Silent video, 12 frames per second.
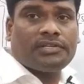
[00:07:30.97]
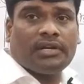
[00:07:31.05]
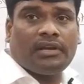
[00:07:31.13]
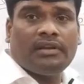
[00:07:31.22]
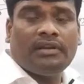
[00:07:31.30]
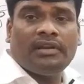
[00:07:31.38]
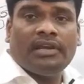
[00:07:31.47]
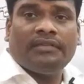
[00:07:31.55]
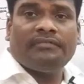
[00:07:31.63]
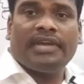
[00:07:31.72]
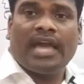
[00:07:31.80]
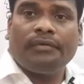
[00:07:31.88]
children,
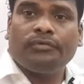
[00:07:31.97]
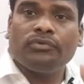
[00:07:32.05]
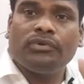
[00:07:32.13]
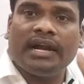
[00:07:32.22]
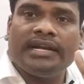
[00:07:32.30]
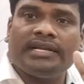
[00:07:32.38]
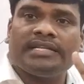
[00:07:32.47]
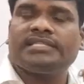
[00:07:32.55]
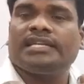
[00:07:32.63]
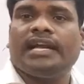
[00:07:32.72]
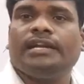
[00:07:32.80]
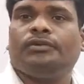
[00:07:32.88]
we have to
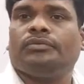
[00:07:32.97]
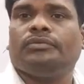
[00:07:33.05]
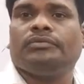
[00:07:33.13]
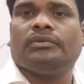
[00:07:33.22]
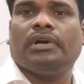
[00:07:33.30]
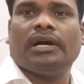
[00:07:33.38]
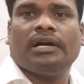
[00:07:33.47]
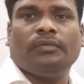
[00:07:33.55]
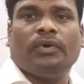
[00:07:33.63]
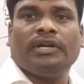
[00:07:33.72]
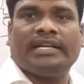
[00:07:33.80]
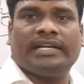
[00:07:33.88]
understand
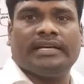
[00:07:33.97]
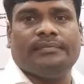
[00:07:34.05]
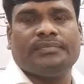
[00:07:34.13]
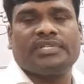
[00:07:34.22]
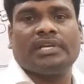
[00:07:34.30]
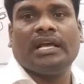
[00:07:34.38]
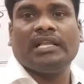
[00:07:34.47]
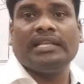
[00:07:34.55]
what terms,